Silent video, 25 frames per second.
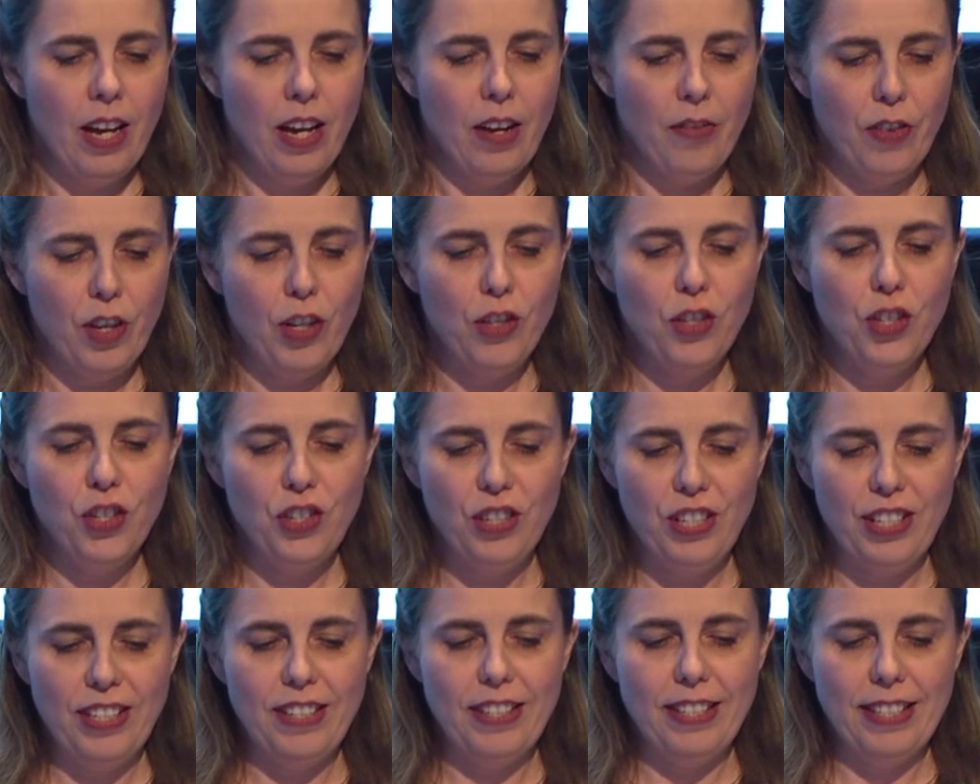of those
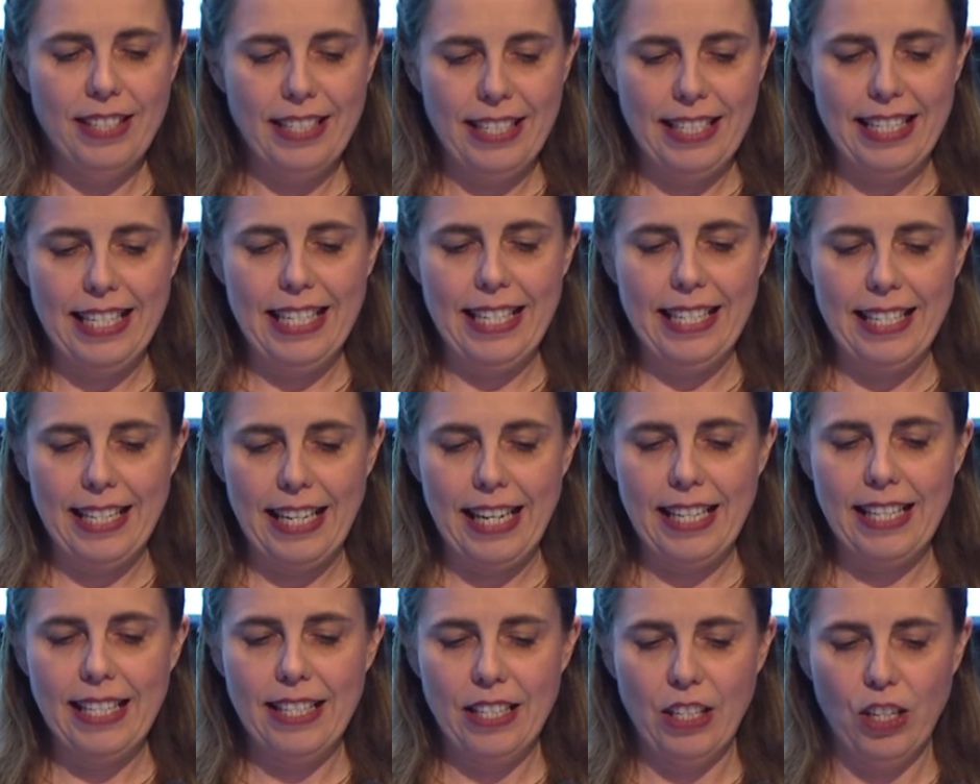who
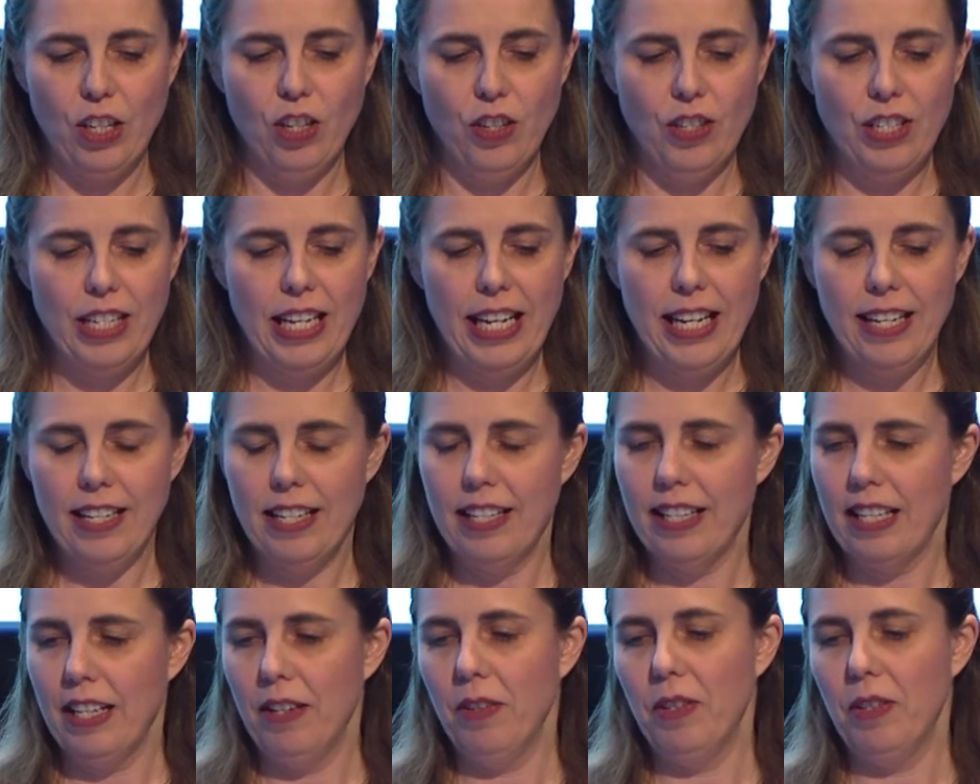discussed the content,